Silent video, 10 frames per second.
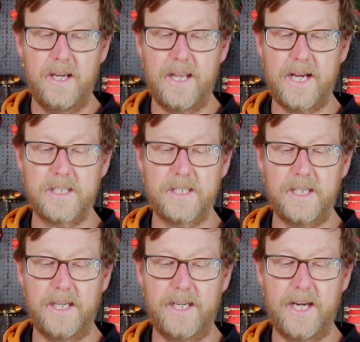That's
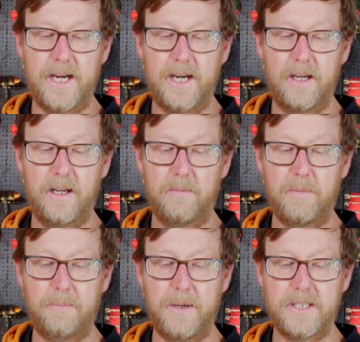the
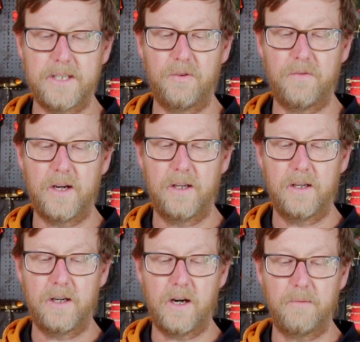PP silver
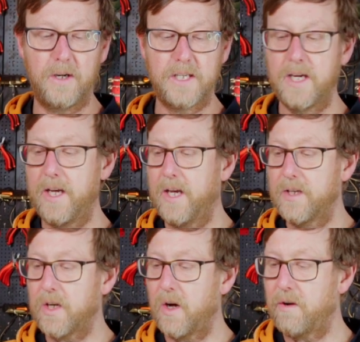hybrid.
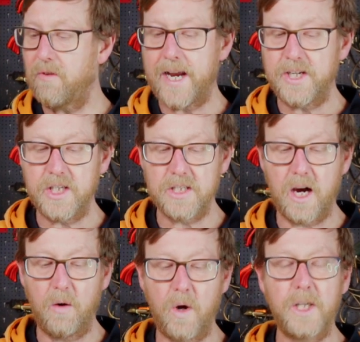So the ranges
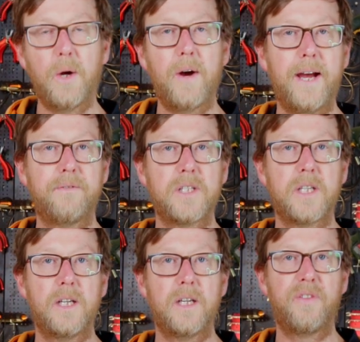are 1 UF
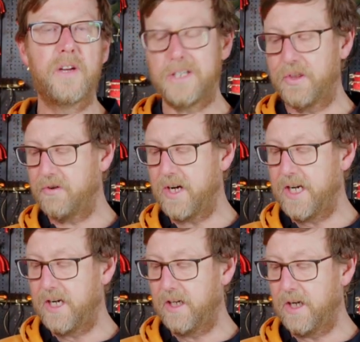to
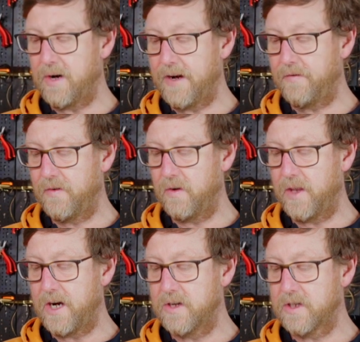33 UF on
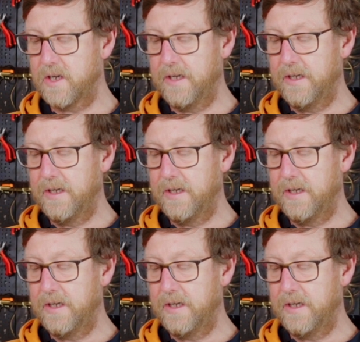those.